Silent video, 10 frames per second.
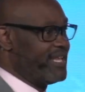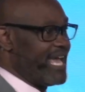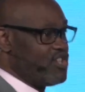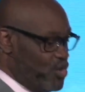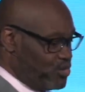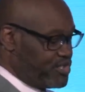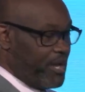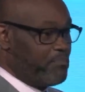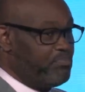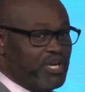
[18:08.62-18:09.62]
And a
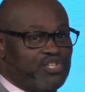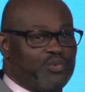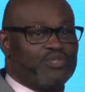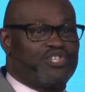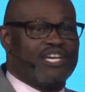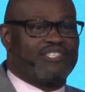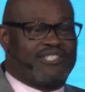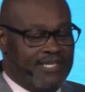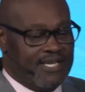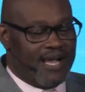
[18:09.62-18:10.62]
bush will
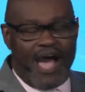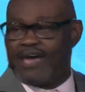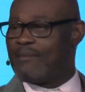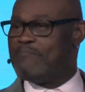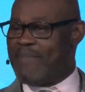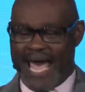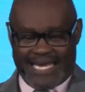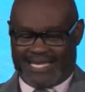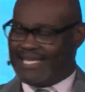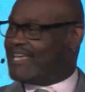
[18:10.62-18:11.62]
just
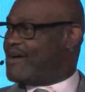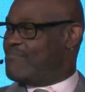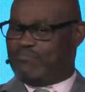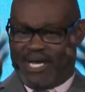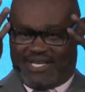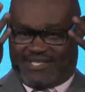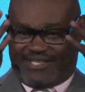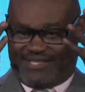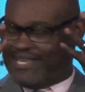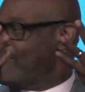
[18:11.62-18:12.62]
automatically
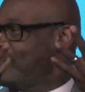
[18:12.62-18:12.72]
combust and